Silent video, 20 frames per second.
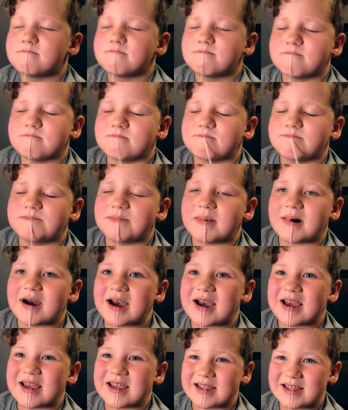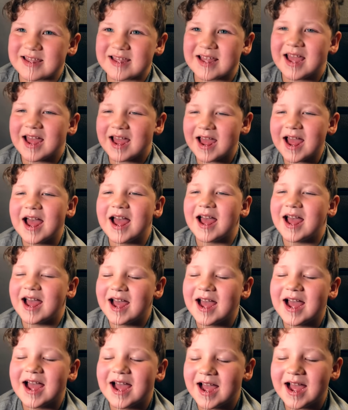five years five. old?
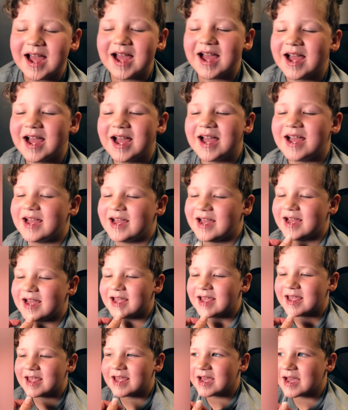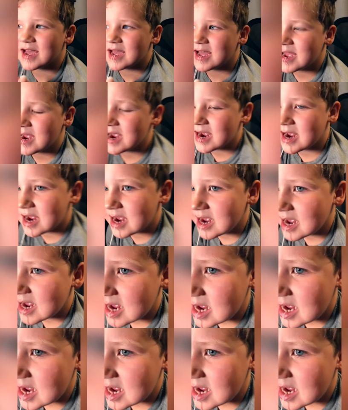You're five? Yeah. Let me